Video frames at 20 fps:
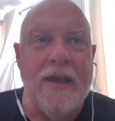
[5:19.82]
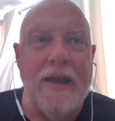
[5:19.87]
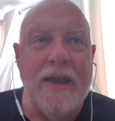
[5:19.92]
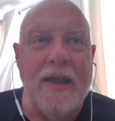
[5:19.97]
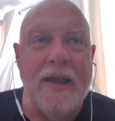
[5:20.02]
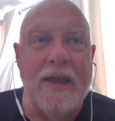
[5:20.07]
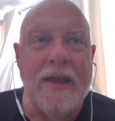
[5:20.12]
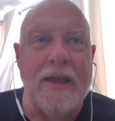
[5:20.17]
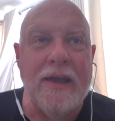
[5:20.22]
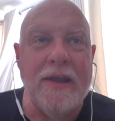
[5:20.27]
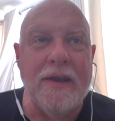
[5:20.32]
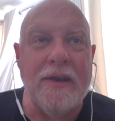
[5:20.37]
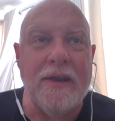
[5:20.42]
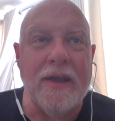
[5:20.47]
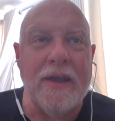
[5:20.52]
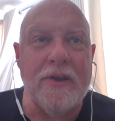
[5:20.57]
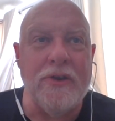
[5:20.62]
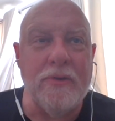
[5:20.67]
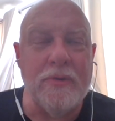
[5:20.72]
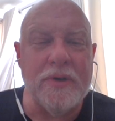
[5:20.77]
and I
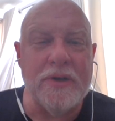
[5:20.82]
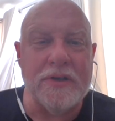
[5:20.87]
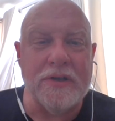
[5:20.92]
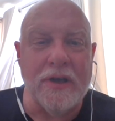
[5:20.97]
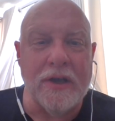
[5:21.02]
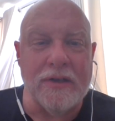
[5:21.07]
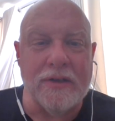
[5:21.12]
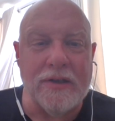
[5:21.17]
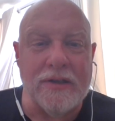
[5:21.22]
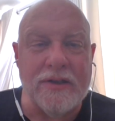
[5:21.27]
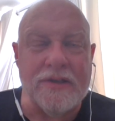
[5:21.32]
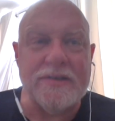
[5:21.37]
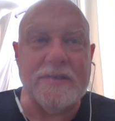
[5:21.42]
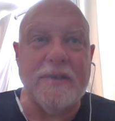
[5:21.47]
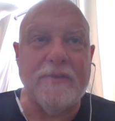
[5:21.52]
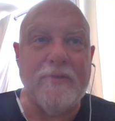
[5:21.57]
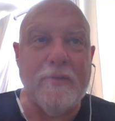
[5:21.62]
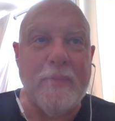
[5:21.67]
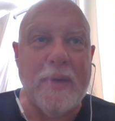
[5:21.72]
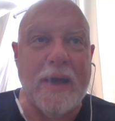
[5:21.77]
had no one to talk to this
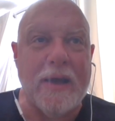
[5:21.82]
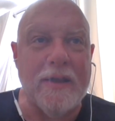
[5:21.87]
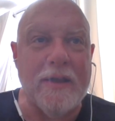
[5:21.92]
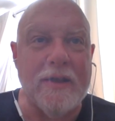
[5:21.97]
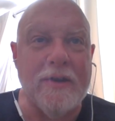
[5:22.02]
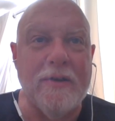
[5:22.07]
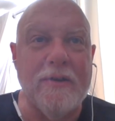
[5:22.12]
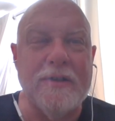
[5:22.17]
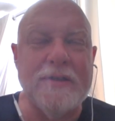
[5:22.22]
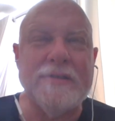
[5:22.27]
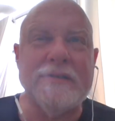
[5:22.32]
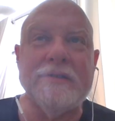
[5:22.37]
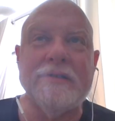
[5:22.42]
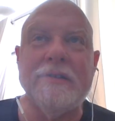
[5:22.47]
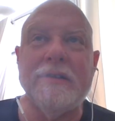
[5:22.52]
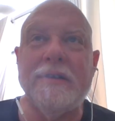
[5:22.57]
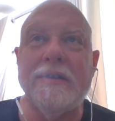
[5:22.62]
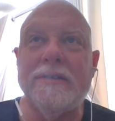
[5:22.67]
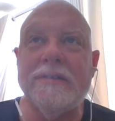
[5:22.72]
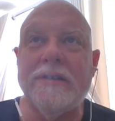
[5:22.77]
stuff about. You know, it's
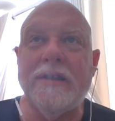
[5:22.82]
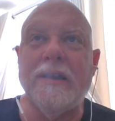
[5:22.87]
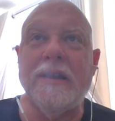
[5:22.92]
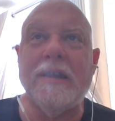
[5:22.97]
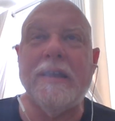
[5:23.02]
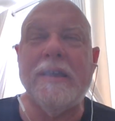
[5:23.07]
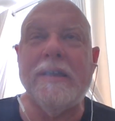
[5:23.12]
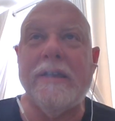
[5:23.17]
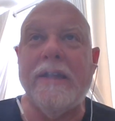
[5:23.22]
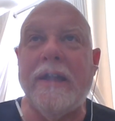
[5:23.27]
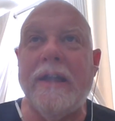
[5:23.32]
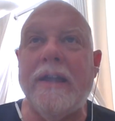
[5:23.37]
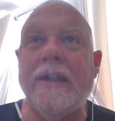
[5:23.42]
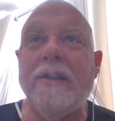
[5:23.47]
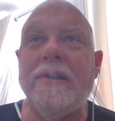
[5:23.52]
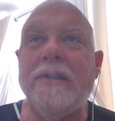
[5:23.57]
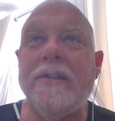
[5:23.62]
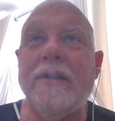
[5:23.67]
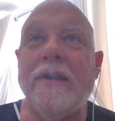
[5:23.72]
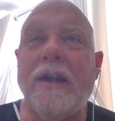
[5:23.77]
not like you
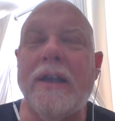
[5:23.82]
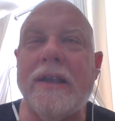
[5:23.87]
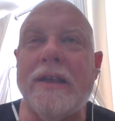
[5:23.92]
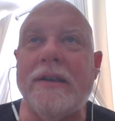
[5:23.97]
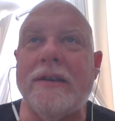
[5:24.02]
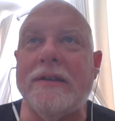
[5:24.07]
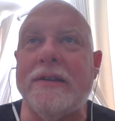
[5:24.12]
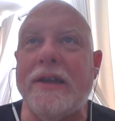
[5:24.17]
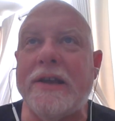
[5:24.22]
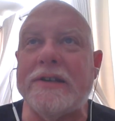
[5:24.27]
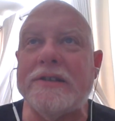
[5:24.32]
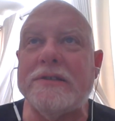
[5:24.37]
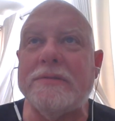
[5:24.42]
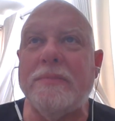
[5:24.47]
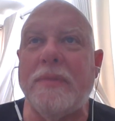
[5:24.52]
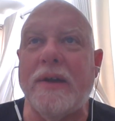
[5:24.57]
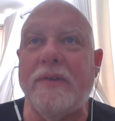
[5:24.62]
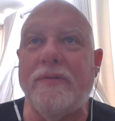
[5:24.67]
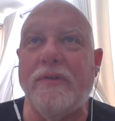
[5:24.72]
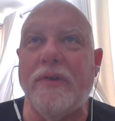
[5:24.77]
can I can text
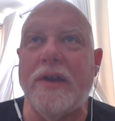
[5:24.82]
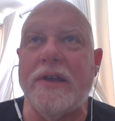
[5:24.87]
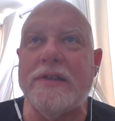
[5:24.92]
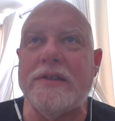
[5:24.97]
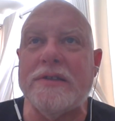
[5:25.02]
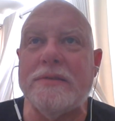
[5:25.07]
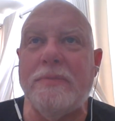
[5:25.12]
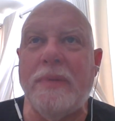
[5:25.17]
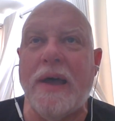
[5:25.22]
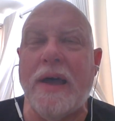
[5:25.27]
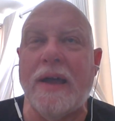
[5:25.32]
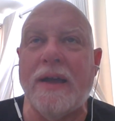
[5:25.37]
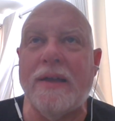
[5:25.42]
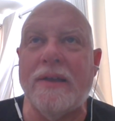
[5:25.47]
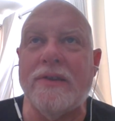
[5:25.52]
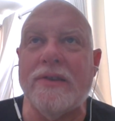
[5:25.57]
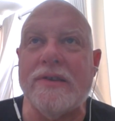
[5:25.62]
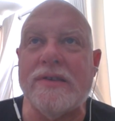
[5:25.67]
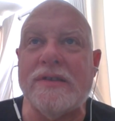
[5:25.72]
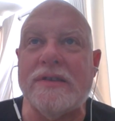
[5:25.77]
my friends back
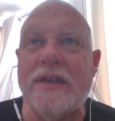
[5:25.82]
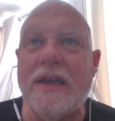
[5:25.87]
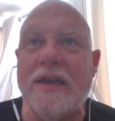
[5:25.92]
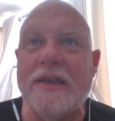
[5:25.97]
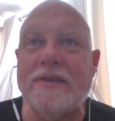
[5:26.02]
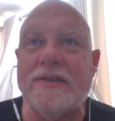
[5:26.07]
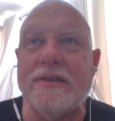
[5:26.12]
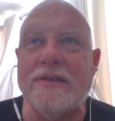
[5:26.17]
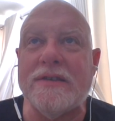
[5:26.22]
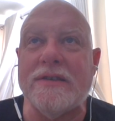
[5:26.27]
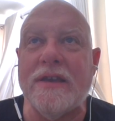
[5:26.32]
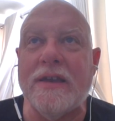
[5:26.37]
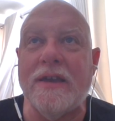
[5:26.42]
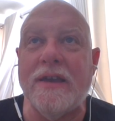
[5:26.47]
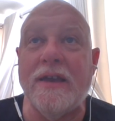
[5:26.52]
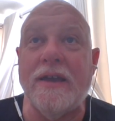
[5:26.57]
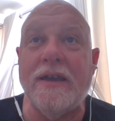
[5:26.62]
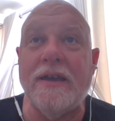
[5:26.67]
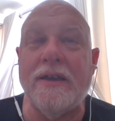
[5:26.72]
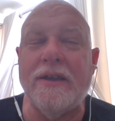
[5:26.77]
in the states and say,
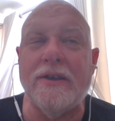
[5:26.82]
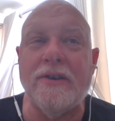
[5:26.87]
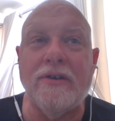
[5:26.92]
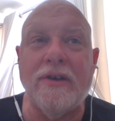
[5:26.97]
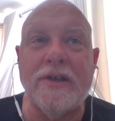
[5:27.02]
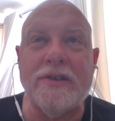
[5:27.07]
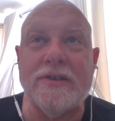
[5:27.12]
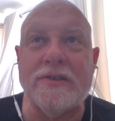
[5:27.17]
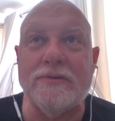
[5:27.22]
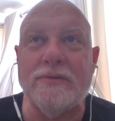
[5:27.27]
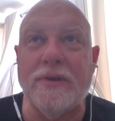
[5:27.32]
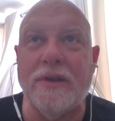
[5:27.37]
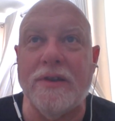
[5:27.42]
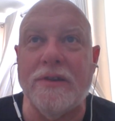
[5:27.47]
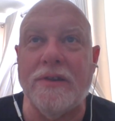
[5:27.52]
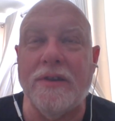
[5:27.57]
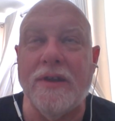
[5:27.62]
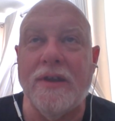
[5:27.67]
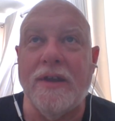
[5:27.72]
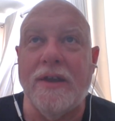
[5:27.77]
hey, you know, I just
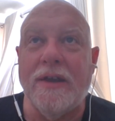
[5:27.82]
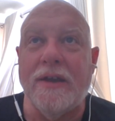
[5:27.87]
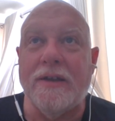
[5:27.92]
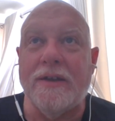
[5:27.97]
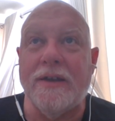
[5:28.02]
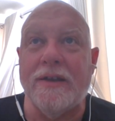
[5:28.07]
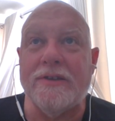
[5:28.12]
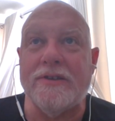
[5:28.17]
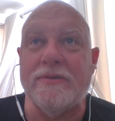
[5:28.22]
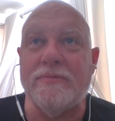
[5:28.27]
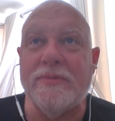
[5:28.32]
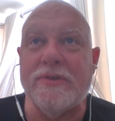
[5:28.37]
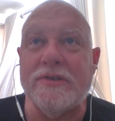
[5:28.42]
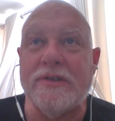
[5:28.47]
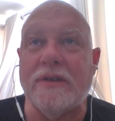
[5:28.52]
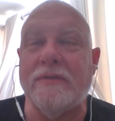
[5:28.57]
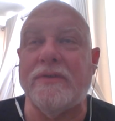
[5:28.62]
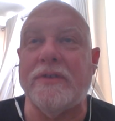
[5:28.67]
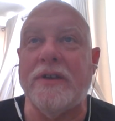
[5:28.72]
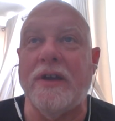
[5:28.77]
read Dance and
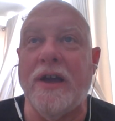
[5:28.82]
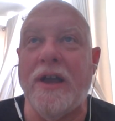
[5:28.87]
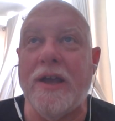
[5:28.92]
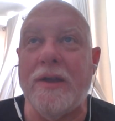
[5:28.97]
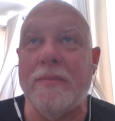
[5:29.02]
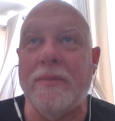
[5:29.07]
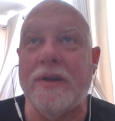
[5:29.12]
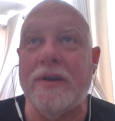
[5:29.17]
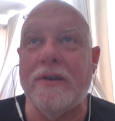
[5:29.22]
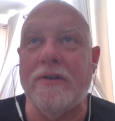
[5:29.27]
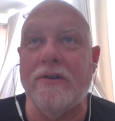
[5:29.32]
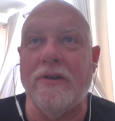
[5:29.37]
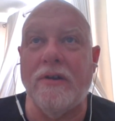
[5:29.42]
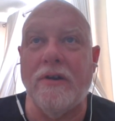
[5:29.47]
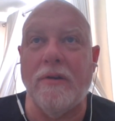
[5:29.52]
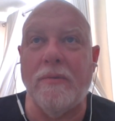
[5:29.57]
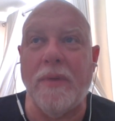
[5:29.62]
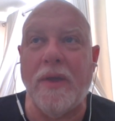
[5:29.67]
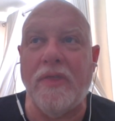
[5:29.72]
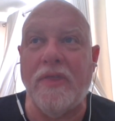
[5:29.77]
Music of Time, and here are
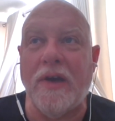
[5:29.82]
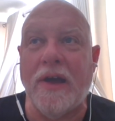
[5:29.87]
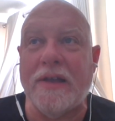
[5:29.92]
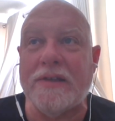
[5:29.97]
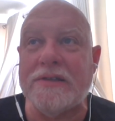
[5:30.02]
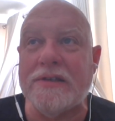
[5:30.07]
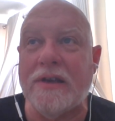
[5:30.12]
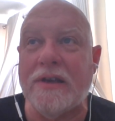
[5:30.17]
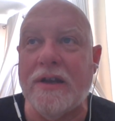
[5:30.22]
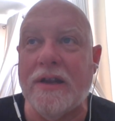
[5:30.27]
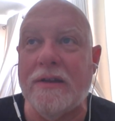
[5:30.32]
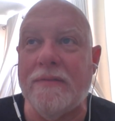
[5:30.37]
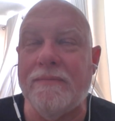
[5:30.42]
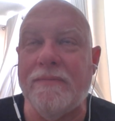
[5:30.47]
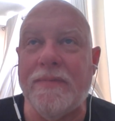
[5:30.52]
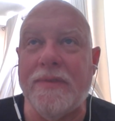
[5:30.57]
all my thoughts on it,